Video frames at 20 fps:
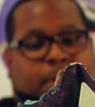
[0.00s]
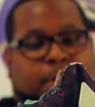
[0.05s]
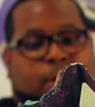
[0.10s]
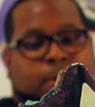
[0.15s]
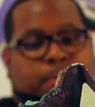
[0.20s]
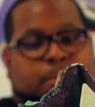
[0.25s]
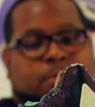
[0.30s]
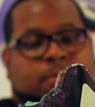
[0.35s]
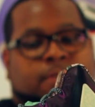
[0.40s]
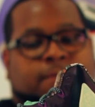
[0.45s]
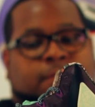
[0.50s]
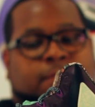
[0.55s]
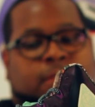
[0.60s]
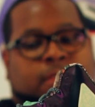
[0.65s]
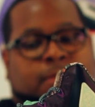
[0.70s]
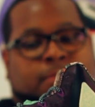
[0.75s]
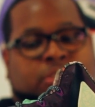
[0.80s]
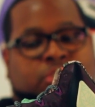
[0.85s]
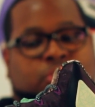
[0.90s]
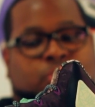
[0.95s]
purple for
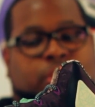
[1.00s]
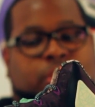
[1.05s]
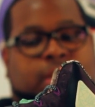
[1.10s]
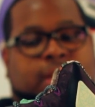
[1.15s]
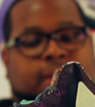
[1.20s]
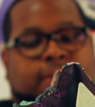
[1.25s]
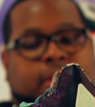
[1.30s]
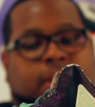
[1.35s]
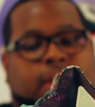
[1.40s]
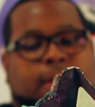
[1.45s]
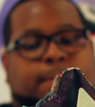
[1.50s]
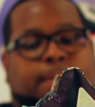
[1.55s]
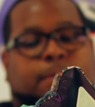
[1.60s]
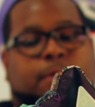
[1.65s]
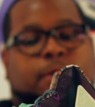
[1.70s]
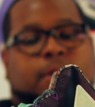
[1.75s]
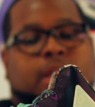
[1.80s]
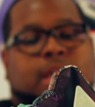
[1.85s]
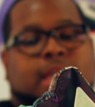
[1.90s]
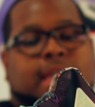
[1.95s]
the majority of the
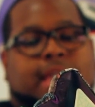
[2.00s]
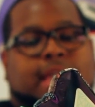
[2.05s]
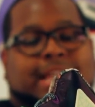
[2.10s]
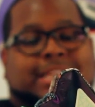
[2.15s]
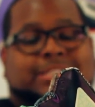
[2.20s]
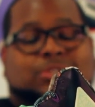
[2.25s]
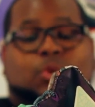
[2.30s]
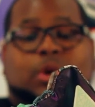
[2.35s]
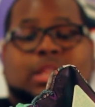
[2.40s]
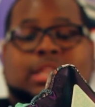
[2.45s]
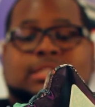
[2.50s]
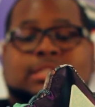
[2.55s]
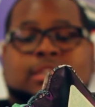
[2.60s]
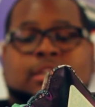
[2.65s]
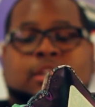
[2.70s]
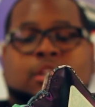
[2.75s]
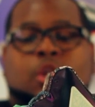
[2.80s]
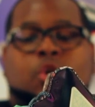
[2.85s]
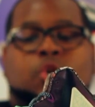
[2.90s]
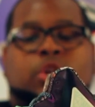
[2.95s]
upper, as well as a
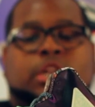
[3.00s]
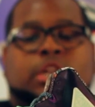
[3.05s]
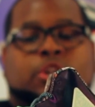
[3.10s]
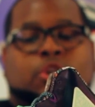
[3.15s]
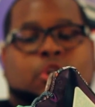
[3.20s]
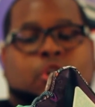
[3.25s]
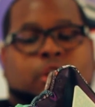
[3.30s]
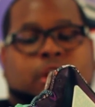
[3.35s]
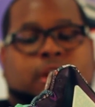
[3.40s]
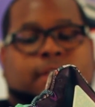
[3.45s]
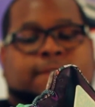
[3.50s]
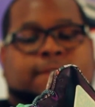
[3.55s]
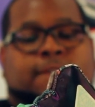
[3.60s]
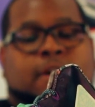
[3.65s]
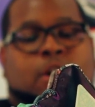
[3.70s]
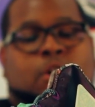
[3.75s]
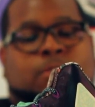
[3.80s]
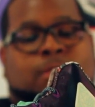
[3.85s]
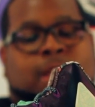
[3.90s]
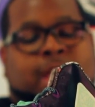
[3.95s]
glow-in-the-dark
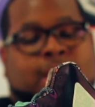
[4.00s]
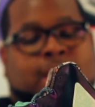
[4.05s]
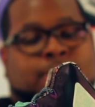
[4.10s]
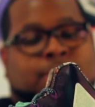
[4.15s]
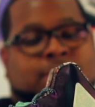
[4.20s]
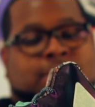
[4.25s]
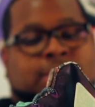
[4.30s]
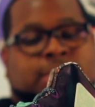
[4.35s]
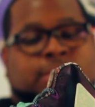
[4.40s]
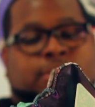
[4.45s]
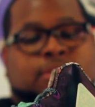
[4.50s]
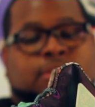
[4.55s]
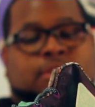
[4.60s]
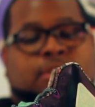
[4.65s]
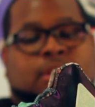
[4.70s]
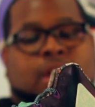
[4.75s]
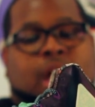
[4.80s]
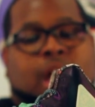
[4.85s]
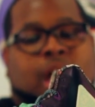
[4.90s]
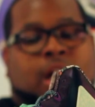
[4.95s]
foam-like material,
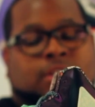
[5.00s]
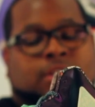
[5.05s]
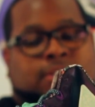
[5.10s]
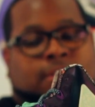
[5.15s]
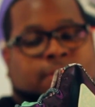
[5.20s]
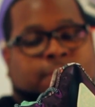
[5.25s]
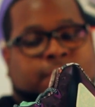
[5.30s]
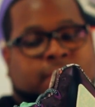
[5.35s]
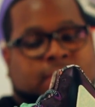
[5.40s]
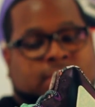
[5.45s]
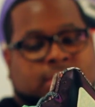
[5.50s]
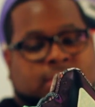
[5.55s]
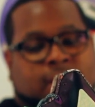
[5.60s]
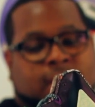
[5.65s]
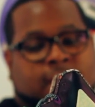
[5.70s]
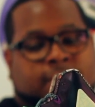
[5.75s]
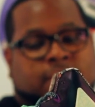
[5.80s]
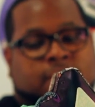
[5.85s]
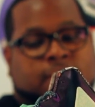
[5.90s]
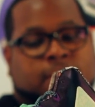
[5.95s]
also finishing
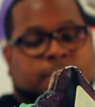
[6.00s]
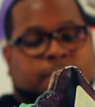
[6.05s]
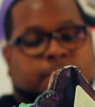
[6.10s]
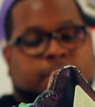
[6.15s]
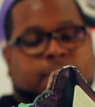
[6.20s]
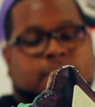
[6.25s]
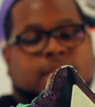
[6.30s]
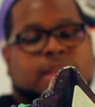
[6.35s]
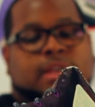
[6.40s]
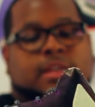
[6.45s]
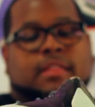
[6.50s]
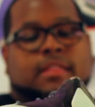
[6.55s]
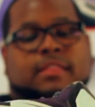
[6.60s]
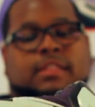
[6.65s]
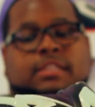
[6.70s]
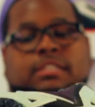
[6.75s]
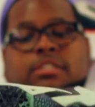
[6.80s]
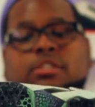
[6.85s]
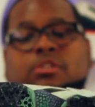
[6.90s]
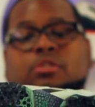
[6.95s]
off the upper.
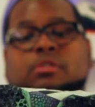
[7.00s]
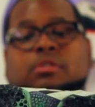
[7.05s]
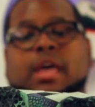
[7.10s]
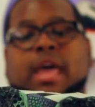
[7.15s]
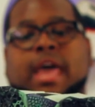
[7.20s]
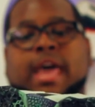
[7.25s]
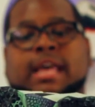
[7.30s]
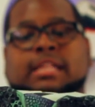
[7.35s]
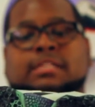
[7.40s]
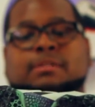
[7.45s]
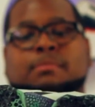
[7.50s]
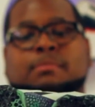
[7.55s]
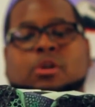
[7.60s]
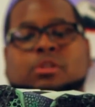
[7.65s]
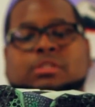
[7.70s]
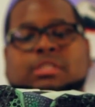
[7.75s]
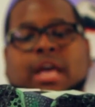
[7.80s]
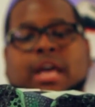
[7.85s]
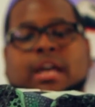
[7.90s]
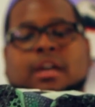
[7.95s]
This shoe has a
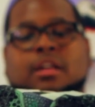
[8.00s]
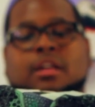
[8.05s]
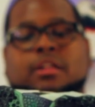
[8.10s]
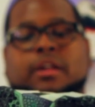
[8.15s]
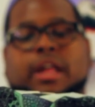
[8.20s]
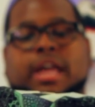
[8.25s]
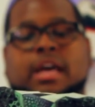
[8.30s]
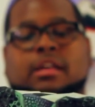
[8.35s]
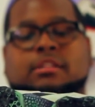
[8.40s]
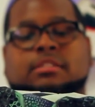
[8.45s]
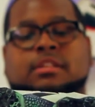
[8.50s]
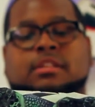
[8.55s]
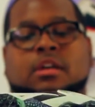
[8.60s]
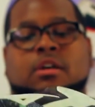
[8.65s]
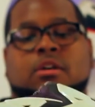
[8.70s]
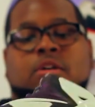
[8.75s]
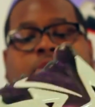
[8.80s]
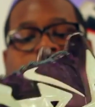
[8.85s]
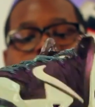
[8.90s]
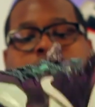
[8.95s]
multicolored
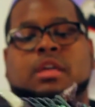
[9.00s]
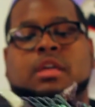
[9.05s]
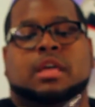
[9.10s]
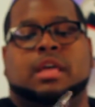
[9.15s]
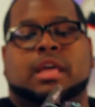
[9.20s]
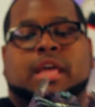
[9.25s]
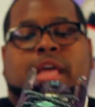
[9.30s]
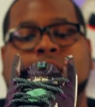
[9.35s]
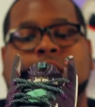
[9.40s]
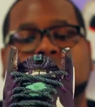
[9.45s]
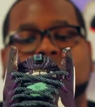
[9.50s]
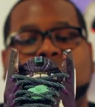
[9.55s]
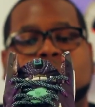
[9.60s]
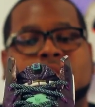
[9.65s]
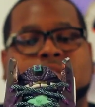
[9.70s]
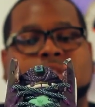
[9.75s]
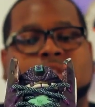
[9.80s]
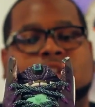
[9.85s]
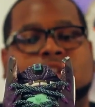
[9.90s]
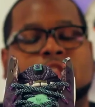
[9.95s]
outsole, as well
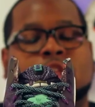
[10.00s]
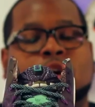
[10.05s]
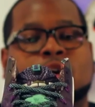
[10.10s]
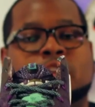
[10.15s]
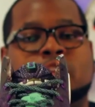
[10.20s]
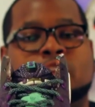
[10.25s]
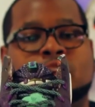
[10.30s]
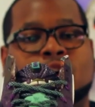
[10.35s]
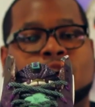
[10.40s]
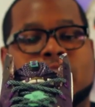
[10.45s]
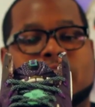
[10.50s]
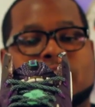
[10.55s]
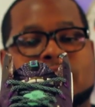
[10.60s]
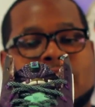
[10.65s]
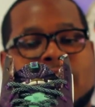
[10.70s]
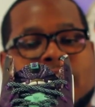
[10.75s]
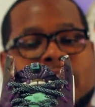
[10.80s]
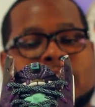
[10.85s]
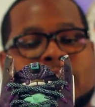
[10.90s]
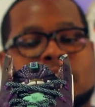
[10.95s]
as a glow-in-the-dark
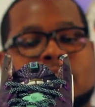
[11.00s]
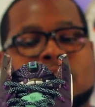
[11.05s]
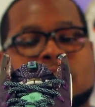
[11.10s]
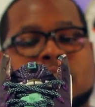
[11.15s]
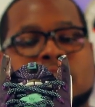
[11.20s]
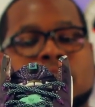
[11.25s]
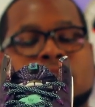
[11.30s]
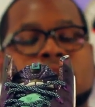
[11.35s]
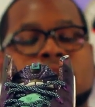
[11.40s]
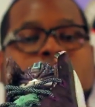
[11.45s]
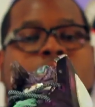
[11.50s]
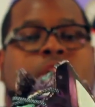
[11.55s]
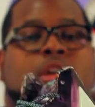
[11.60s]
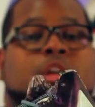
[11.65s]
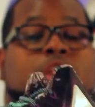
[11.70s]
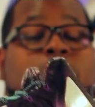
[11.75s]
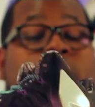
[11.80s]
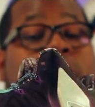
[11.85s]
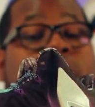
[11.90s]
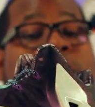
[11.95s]
lion logo.
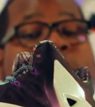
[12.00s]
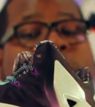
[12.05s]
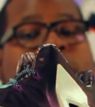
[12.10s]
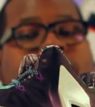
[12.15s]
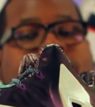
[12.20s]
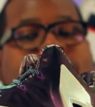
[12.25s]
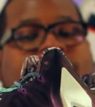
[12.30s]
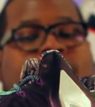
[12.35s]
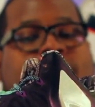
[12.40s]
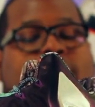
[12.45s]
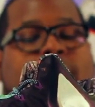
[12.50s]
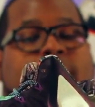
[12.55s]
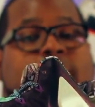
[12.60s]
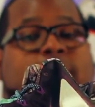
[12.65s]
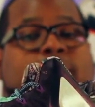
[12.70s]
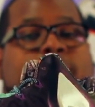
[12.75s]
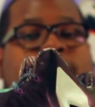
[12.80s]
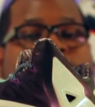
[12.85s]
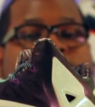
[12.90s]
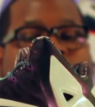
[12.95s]
You can grab
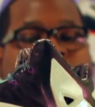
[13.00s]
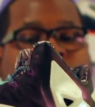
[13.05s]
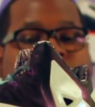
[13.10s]
these for